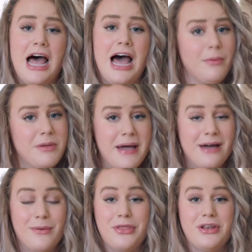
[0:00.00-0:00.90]
I'll be
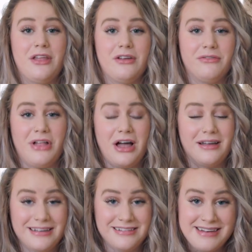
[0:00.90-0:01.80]
back with another
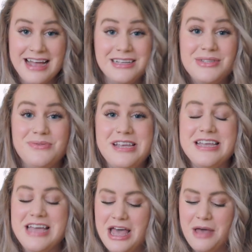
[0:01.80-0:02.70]
vlog next
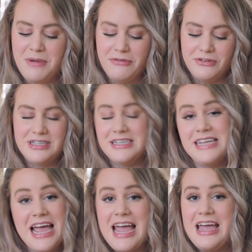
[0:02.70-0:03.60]
week, but for
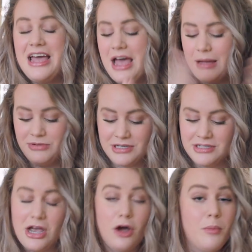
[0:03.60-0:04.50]
today, I'm just
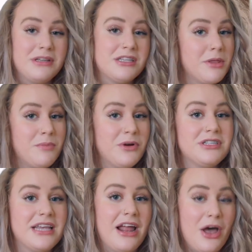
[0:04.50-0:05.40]
gonna talk about some of the
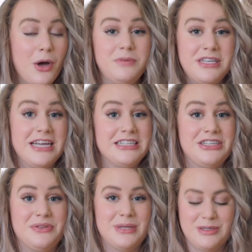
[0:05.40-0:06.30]
books that I hope to get
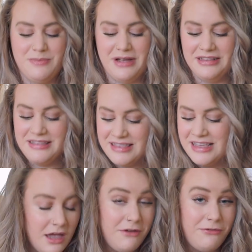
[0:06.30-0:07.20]
to this
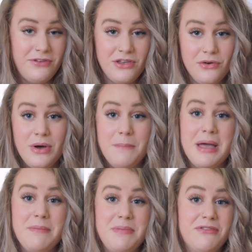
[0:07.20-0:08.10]
month. A few
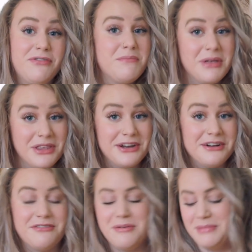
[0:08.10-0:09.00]
might be
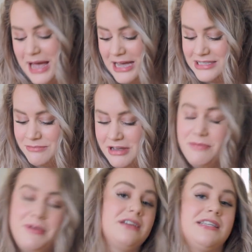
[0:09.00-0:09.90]
familiar from last
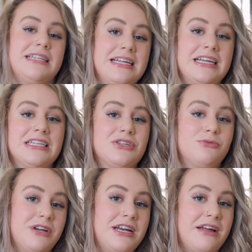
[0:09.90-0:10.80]
month because I didn't get
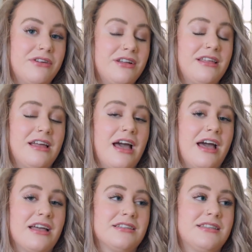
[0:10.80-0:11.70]
to read everything
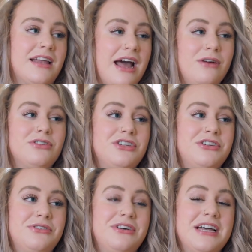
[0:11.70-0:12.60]
I set out
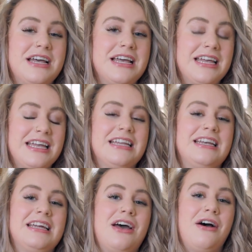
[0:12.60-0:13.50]
to
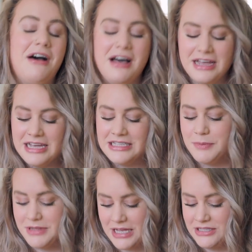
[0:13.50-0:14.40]
in August,
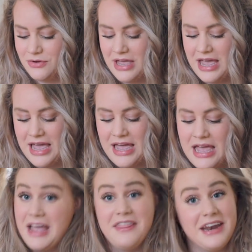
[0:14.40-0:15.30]
but that's
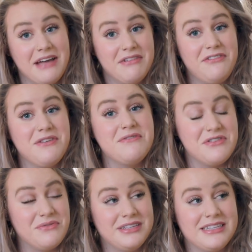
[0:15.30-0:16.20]
okay. And then I have a few
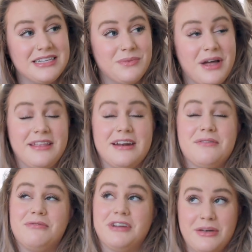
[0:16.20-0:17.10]
new ones as well that I
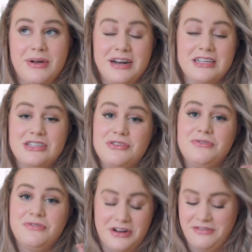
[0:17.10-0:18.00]
really want to get
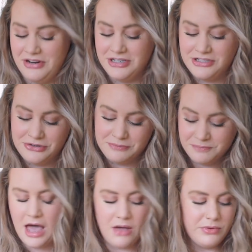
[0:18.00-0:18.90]
to very, very soon.
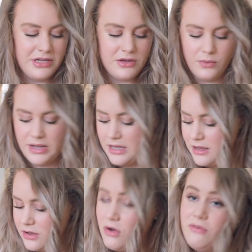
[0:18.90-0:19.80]
I'll really
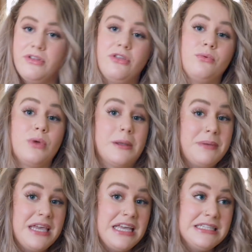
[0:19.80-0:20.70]
quick go over the
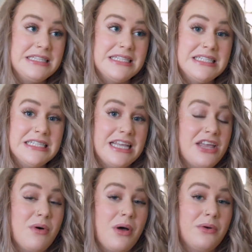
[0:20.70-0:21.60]
repeats
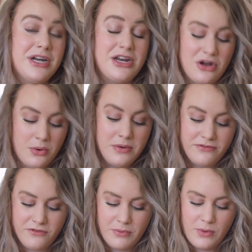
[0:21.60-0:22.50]
that you already know
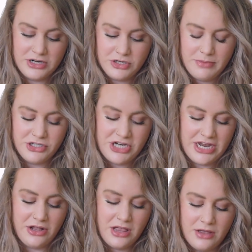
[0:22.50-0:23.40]
if you've been watching my
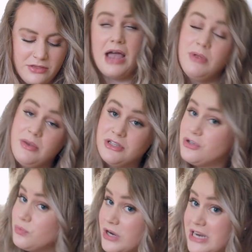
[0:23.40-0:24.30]
channel. I really want
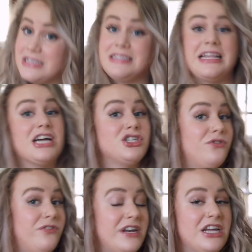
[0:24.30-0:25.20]
to read
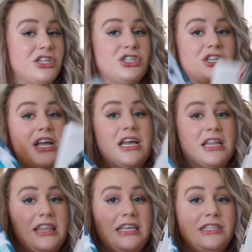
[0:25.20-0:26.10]
slash finish
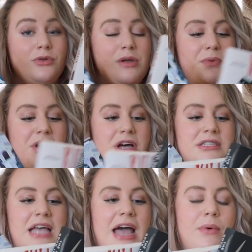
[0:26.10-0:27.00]
these three
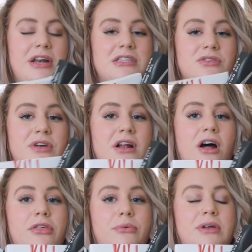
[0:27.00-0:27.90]
books. I wanted to read
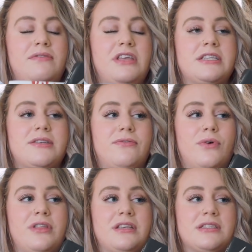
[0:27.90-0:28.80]
all three of these
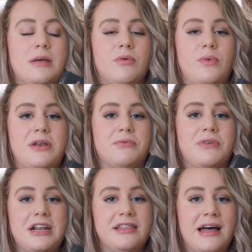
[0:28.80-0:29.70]
for the Summerween
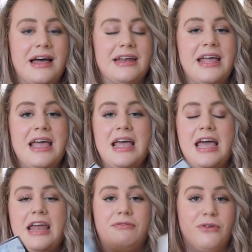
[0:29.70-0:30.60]
Readathon,
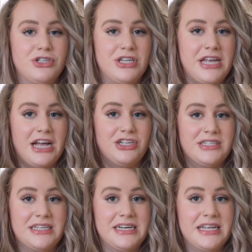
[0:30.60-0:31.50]
and unfortunately I
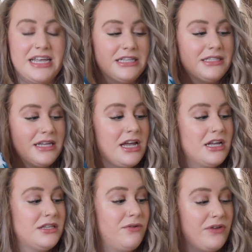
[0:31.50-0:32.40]
just didn't get
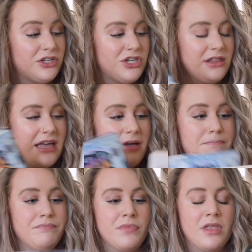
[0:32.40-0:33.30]
to finishing them.